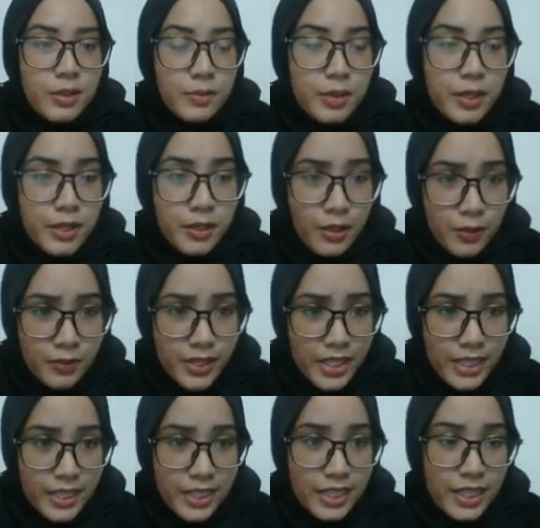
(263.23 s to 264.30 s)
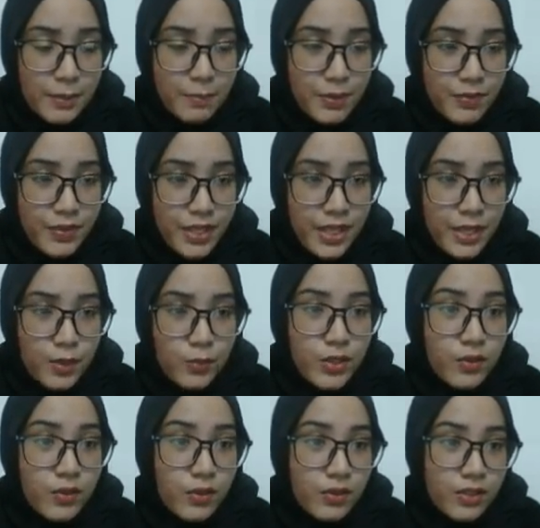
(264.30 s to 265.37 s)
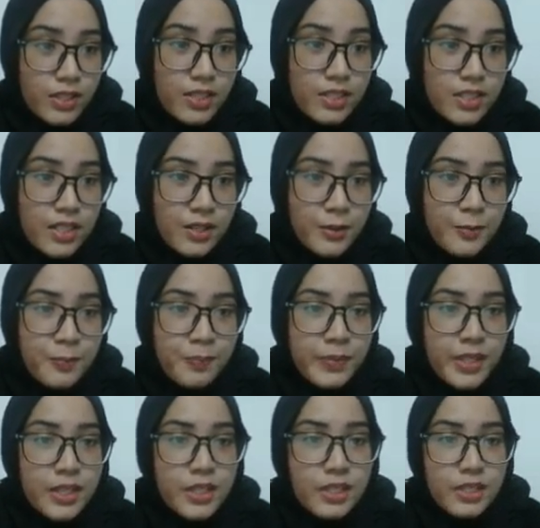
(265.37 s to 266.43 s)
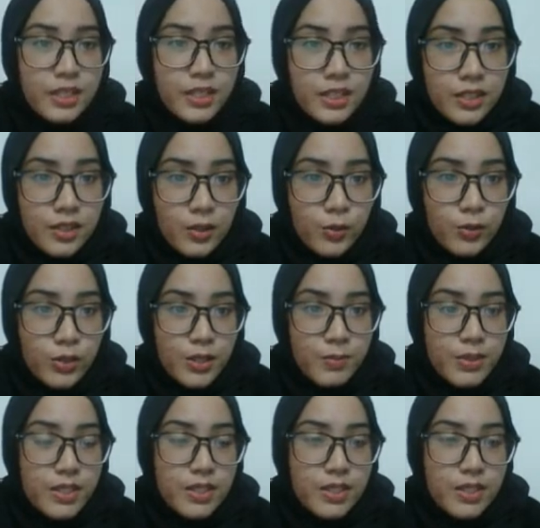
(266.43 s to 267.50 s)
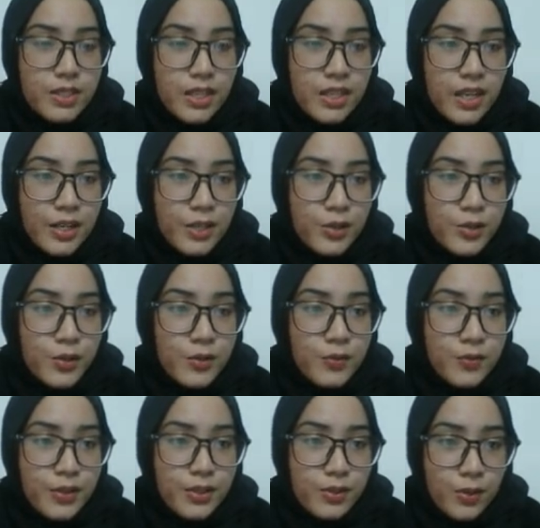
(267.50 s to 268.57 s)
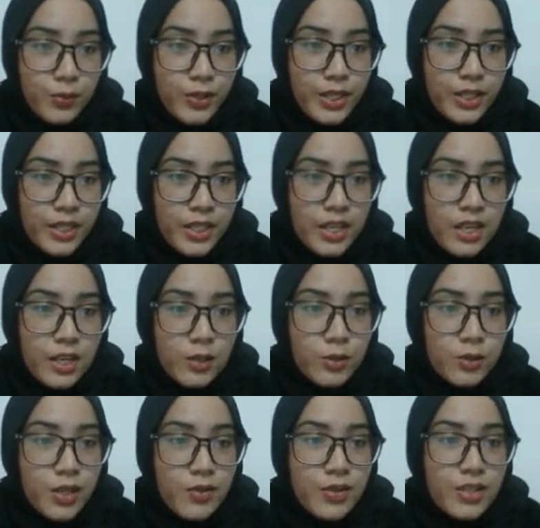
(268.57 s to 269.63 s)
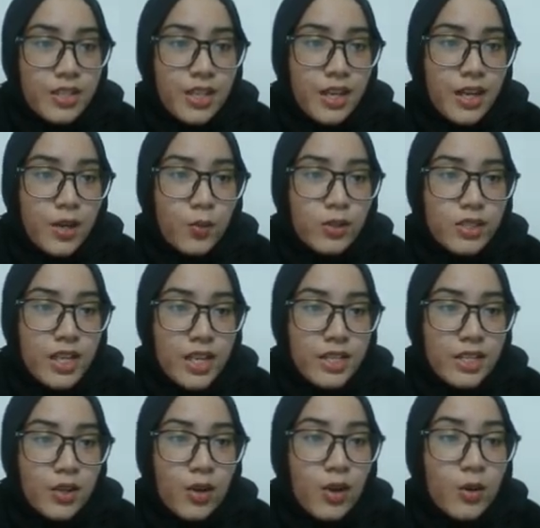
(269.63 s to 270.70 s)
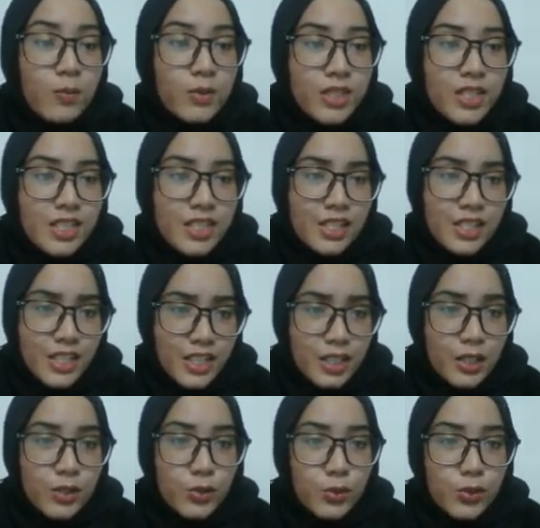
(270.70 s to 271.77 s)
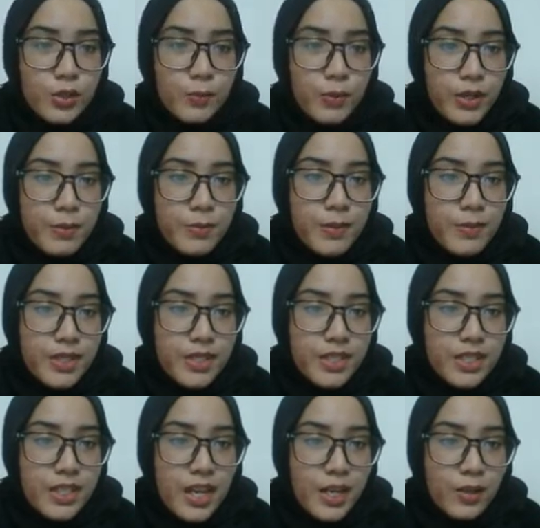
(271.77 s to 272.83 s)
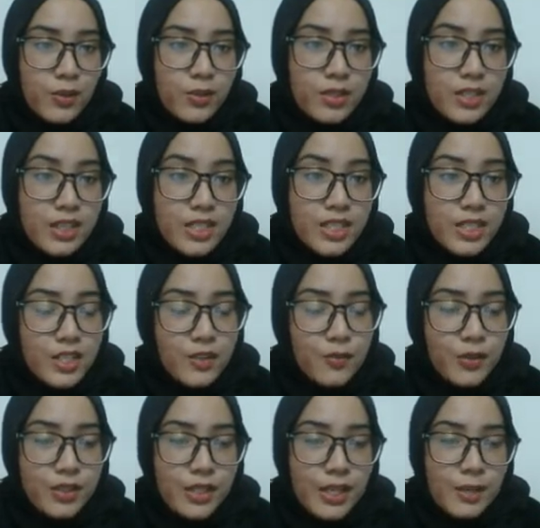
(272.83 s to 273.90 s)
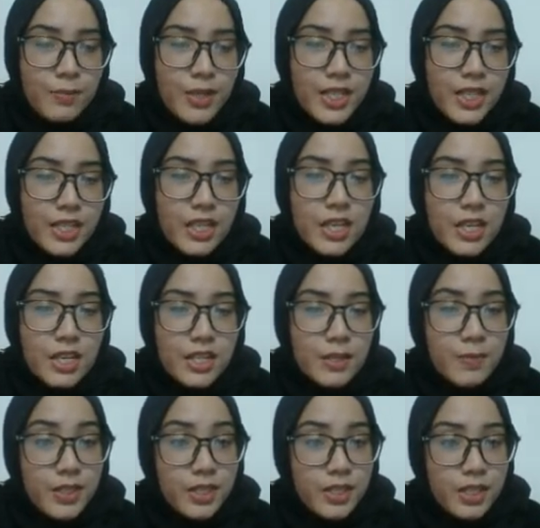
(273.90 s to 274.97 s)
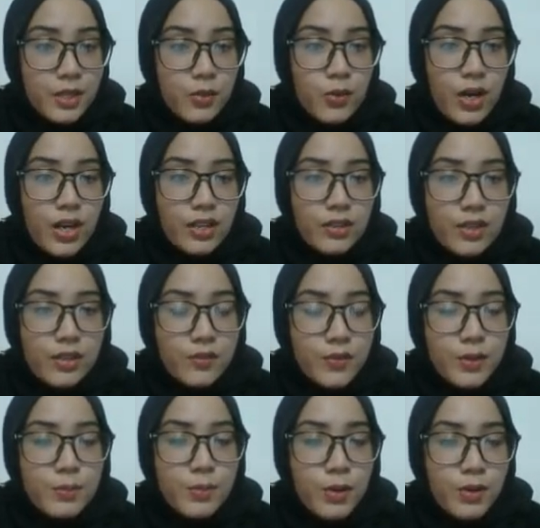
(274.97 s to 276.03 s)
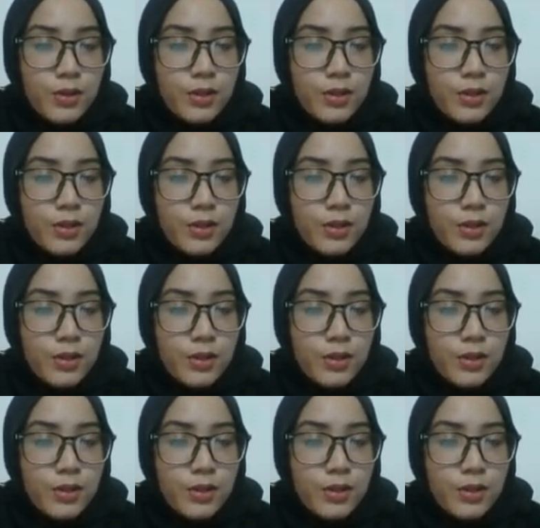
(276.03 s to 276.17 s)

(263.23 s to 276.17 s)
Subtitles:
of gelatin and PVA with cotton still. The solution mixture then undergo freeze thawing. Glutaraldehyde was added homogeneously to the polymer mixture and constantly stirred for 10 minutes. The mixture are transferred